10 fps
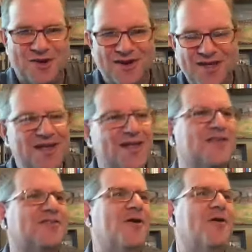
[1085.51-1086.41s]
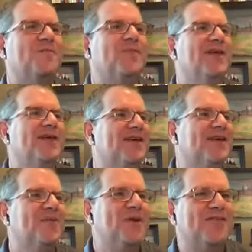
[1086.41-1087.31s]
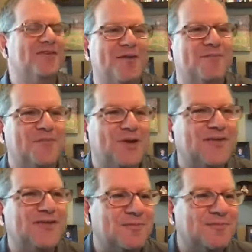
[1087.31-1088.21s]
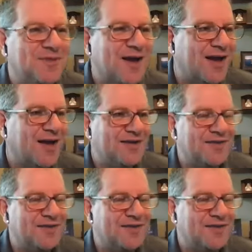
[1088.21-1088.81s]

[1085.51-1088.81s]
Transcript: And so we ended up, we ended up, uh,